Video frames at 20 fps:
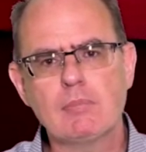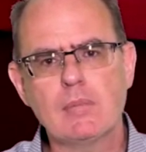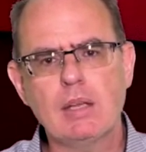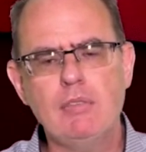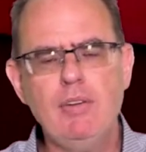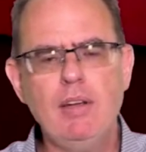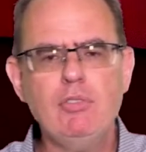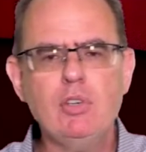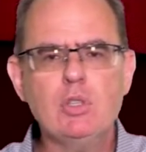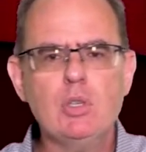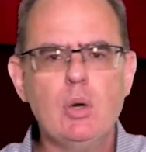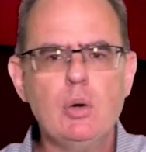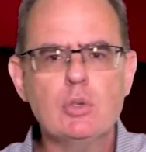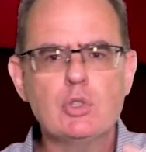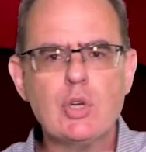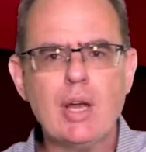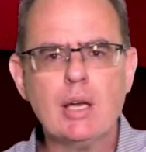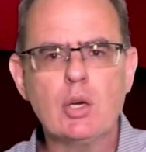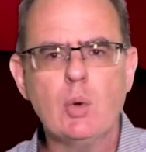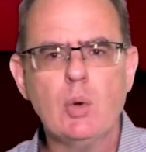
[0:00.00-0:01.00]
Have you ever grown,
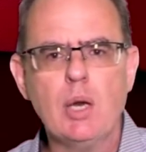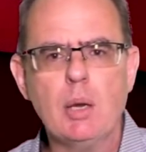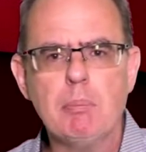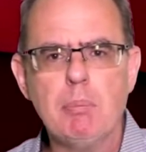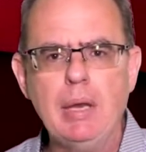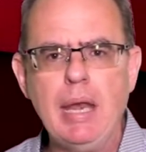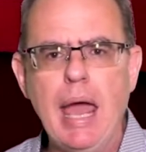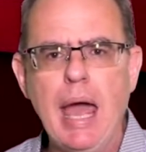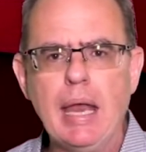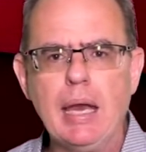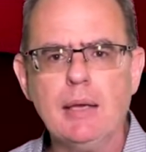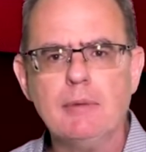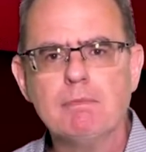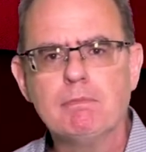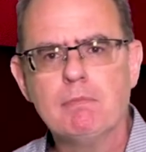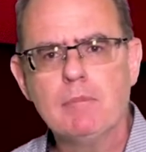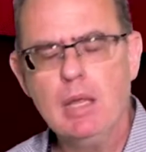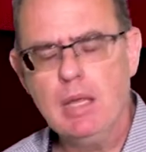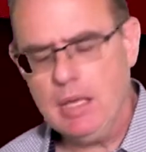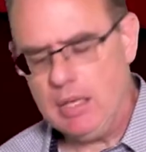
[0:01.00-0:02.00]
tried growing a banana?
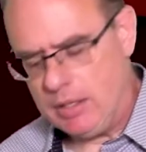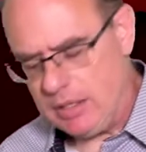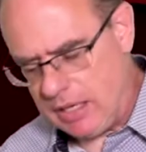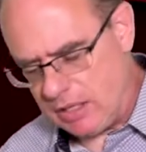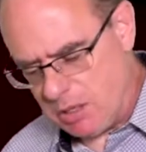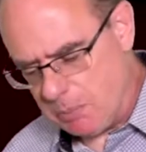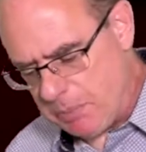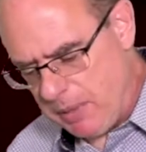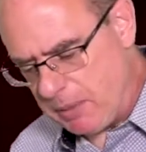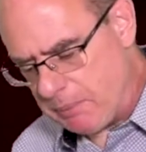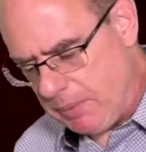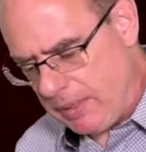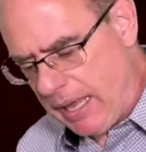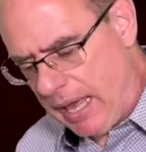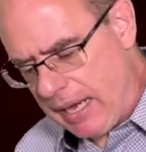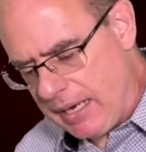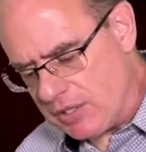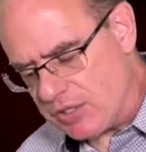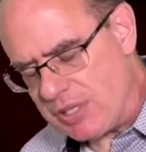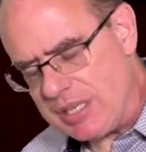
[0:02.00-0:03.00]
You get the big
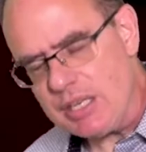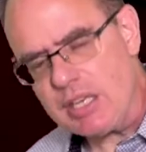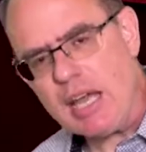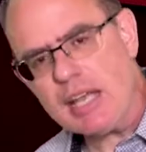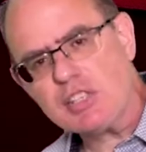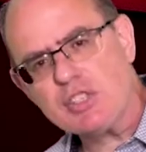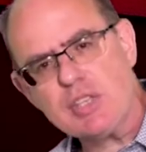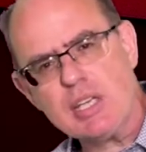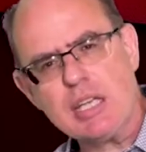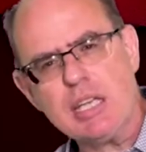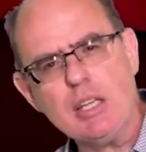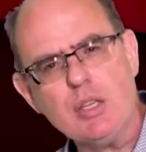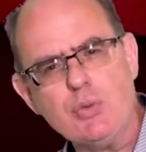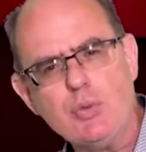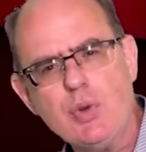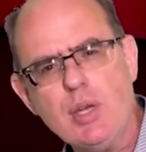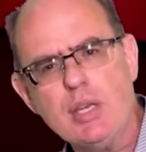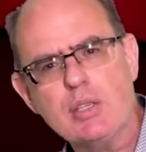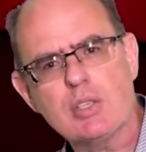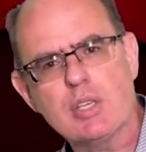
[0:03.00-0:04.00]
banana seed, yeah, stick in the
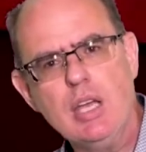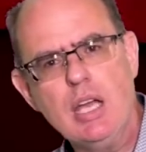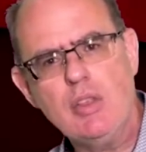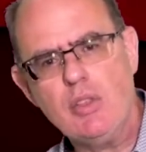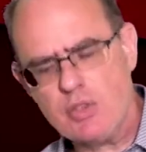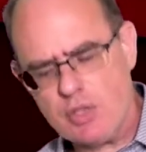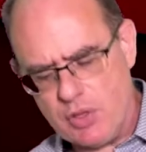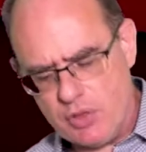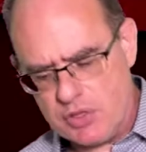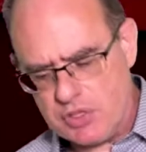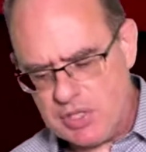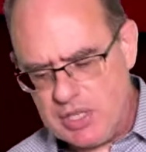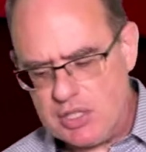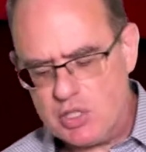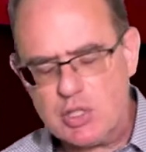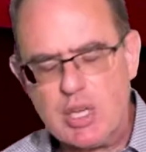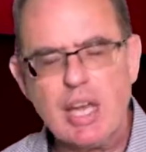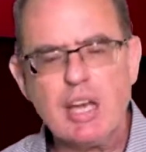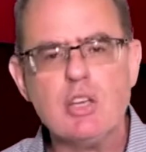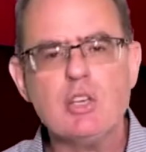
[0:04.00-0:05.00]
fridge. there's other
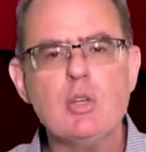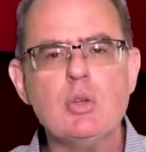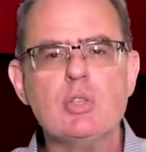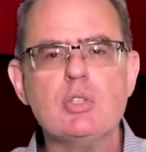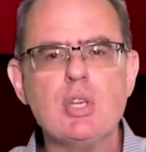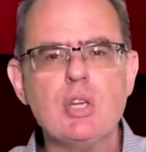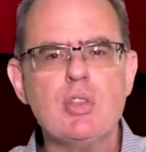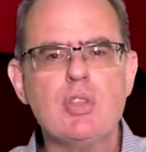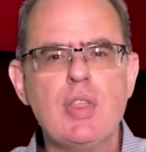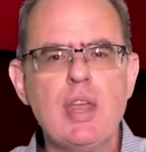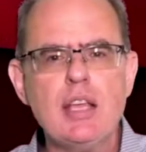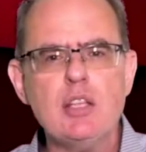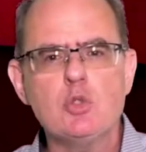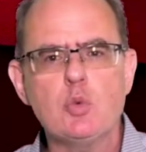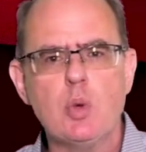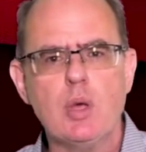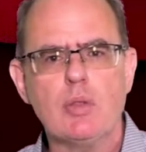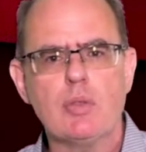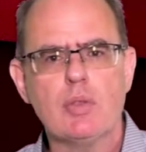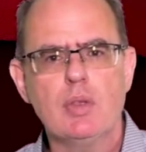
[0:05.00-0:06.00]
seeds you got to do certain things
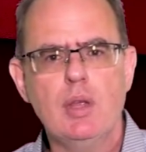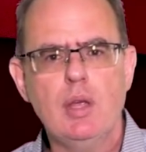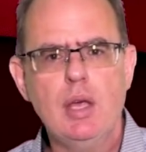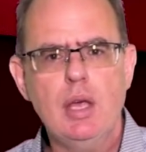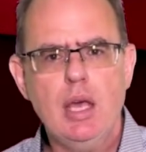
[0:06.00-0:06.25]
with.